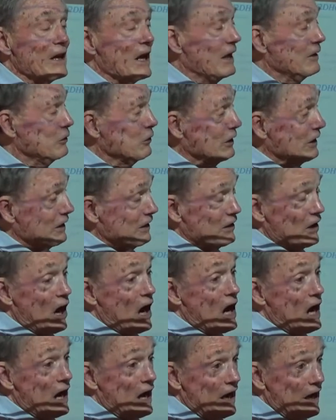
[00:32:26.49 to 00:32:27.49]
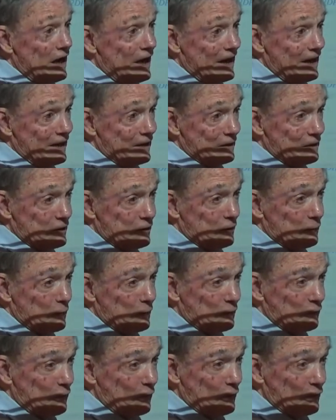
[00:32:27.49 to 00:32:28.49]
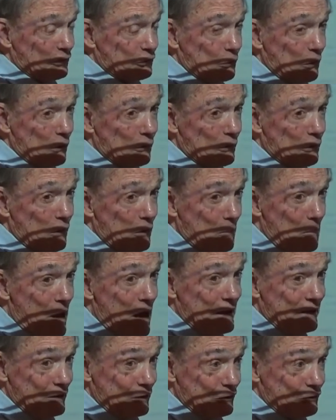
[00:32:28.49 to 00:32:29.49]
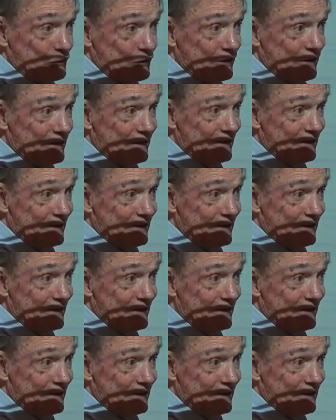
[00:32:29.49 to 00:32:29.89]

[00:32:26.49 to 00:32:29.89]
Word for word: and you get an i for the square root of the minus,